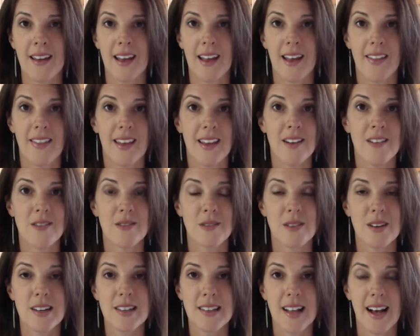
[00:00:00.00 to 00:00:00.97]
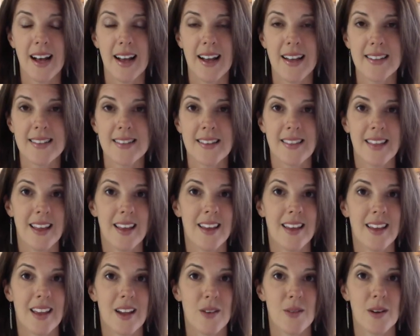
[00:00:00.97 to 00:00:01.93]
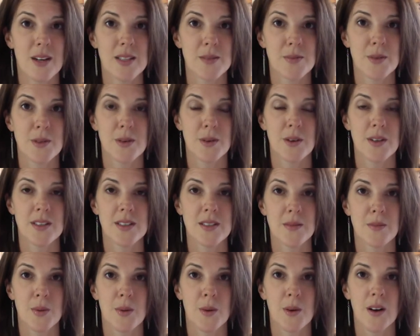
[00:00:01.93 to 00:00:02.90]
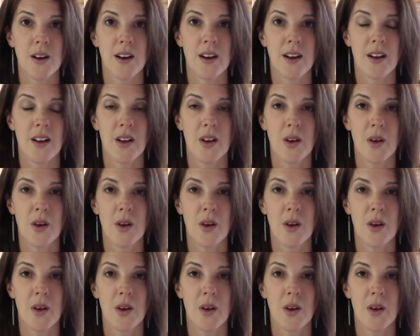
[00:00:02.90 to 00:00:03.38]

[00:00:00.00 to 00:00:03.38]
and they don't realize that they could get respiratory support